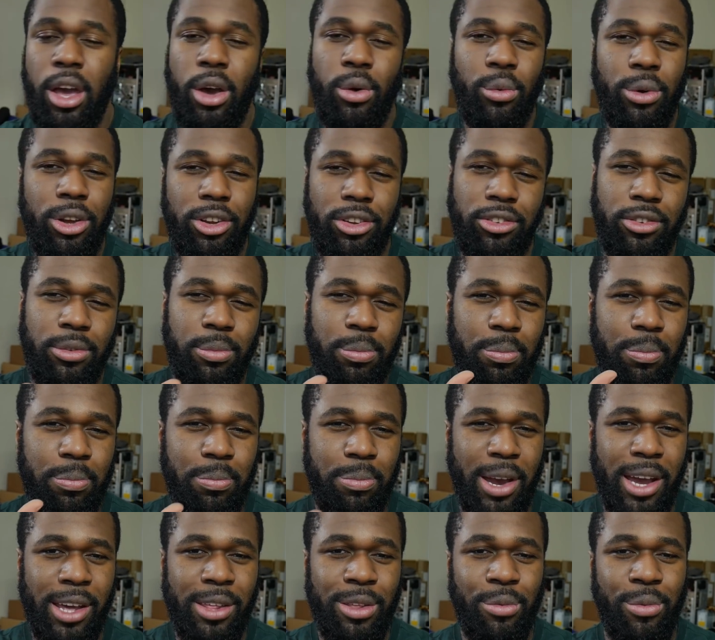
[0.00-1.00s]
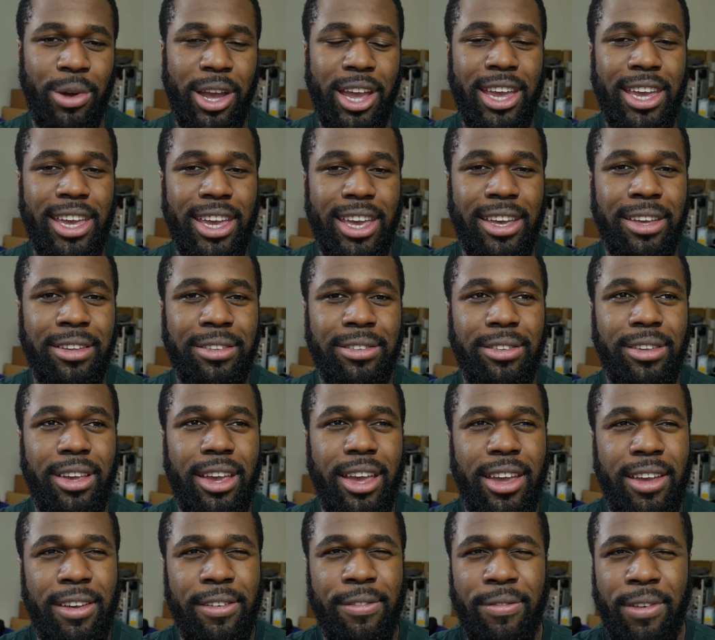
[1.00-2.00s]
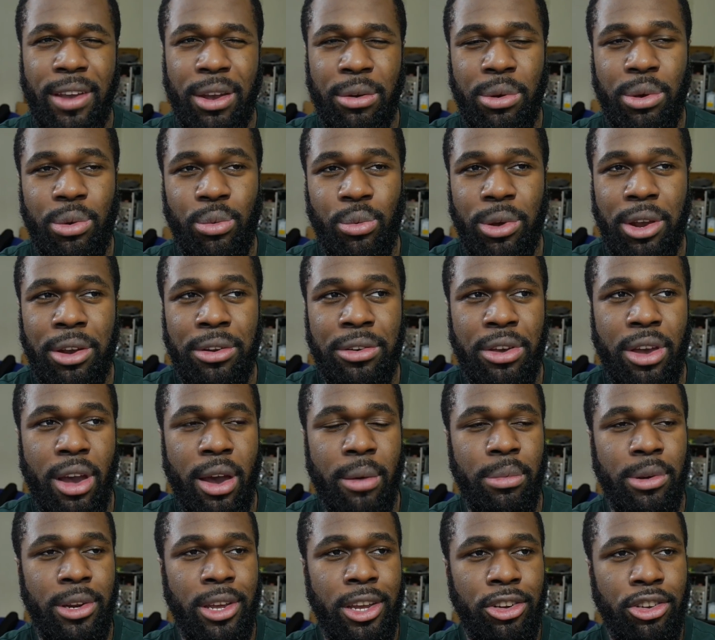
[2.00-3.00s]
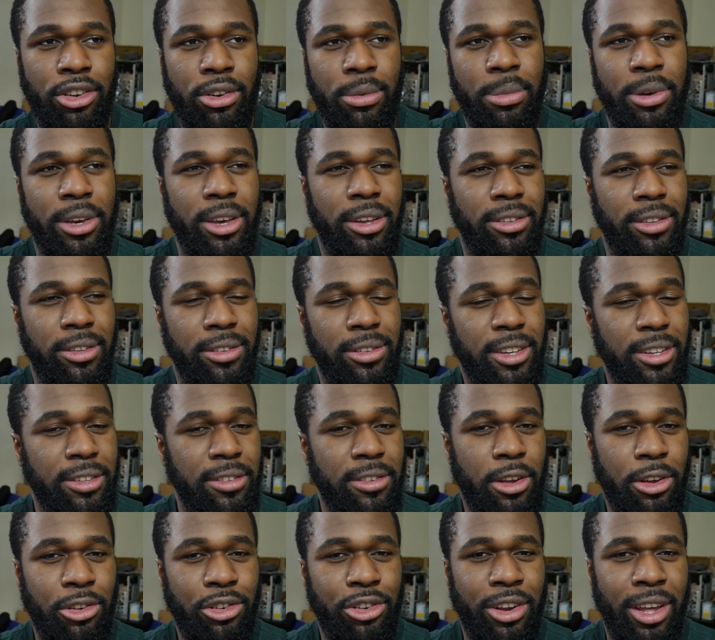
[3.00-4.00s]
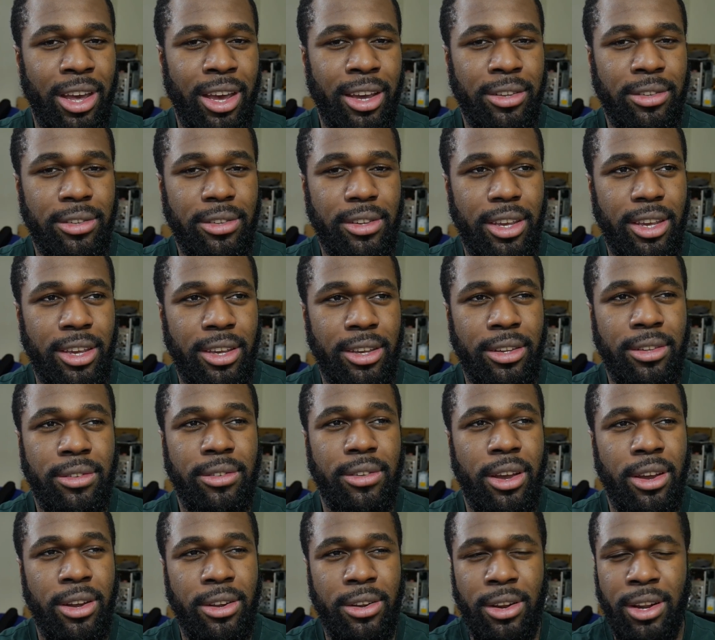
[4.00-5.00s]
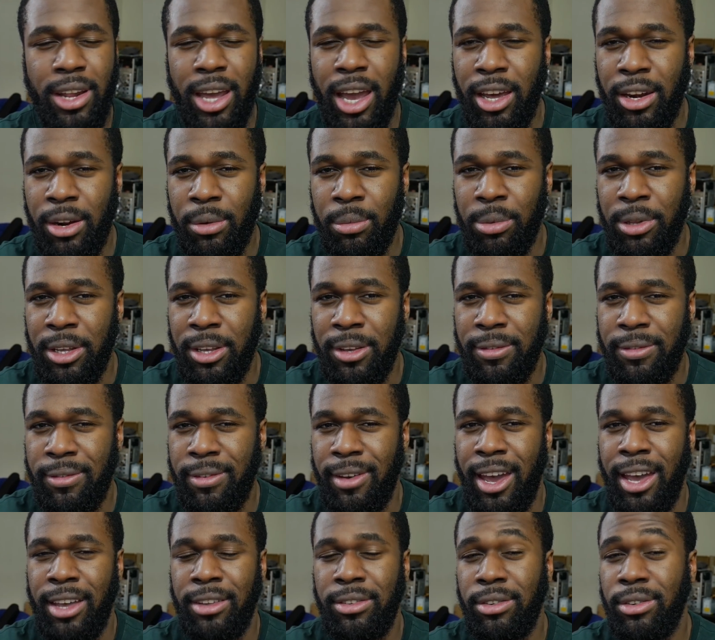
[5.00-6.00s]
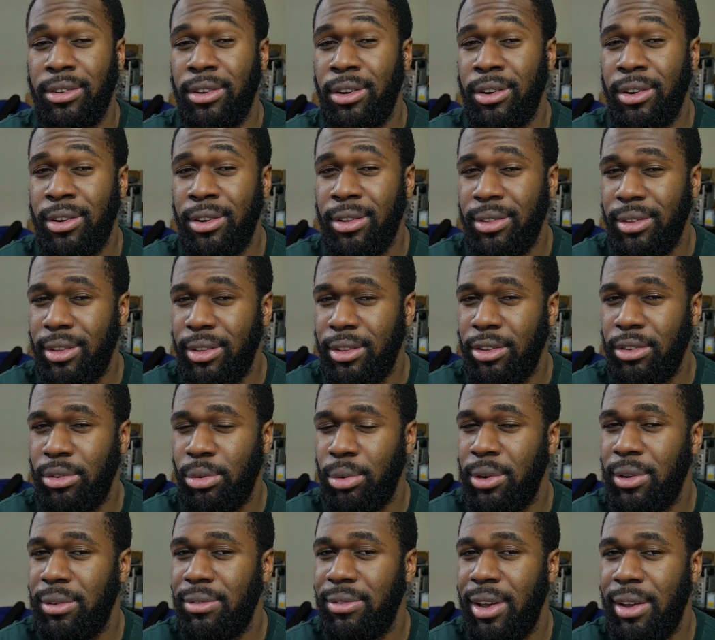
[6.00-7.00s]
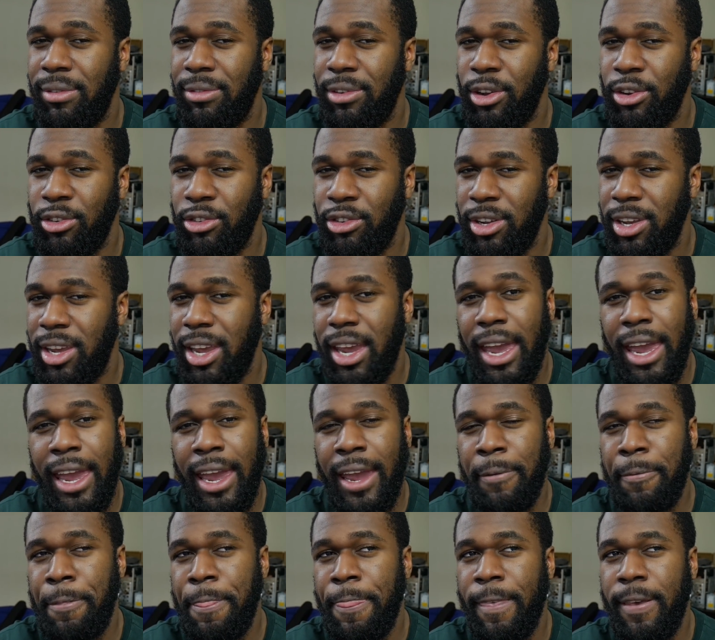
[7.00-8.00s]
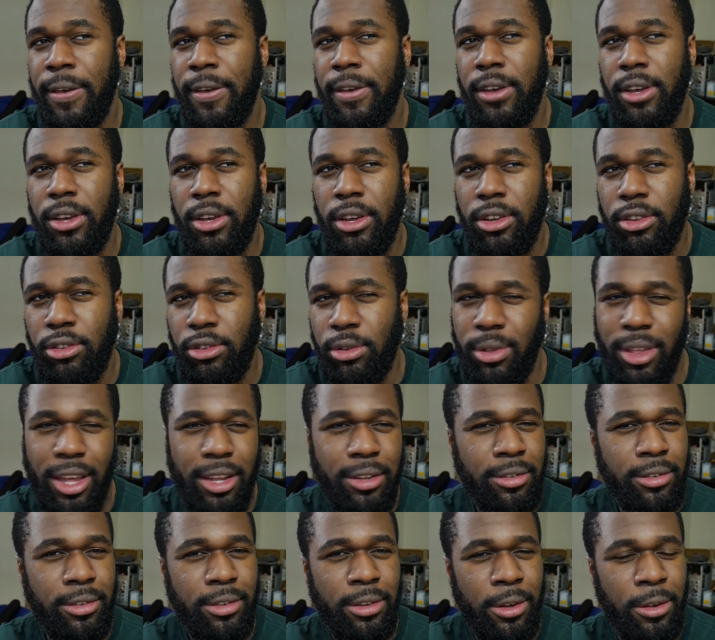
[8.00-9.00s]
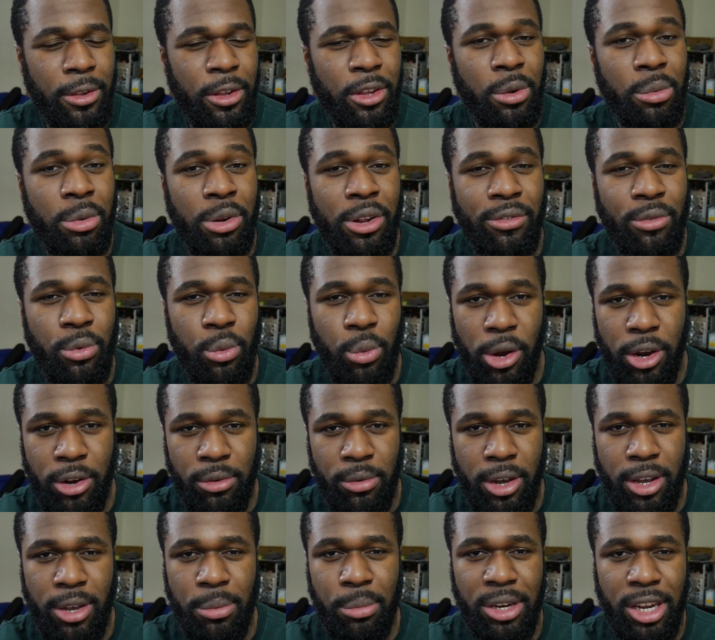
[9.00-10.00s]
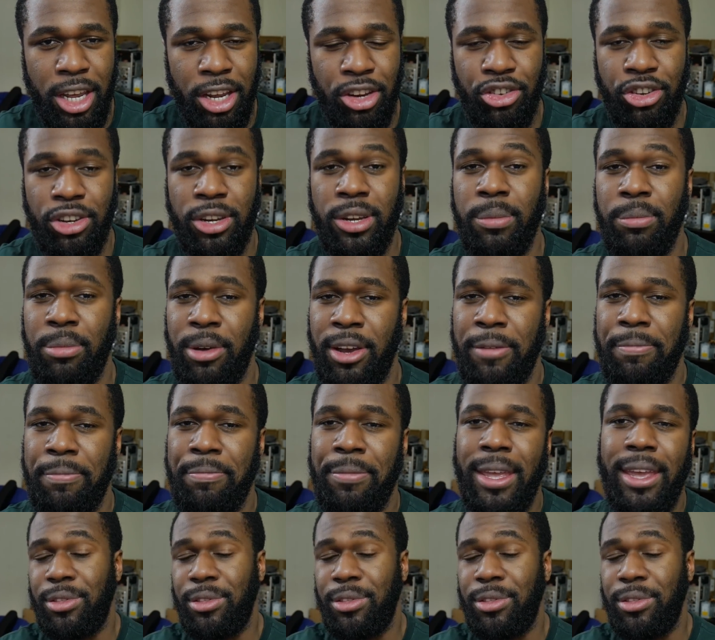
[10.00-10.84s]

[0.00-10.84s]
which, by the way, is a very weird combination because the 1600X is undoubtedly faster than the 2500K. So that's a little bit of a weird recommendation, but